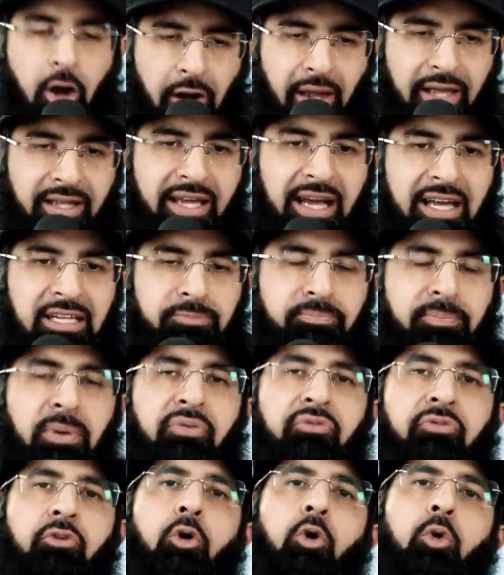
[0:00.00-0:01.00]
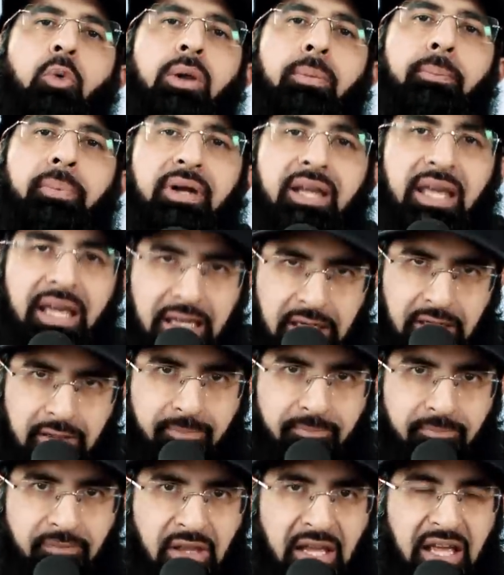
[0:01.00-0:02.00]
Alright guys, before we begin,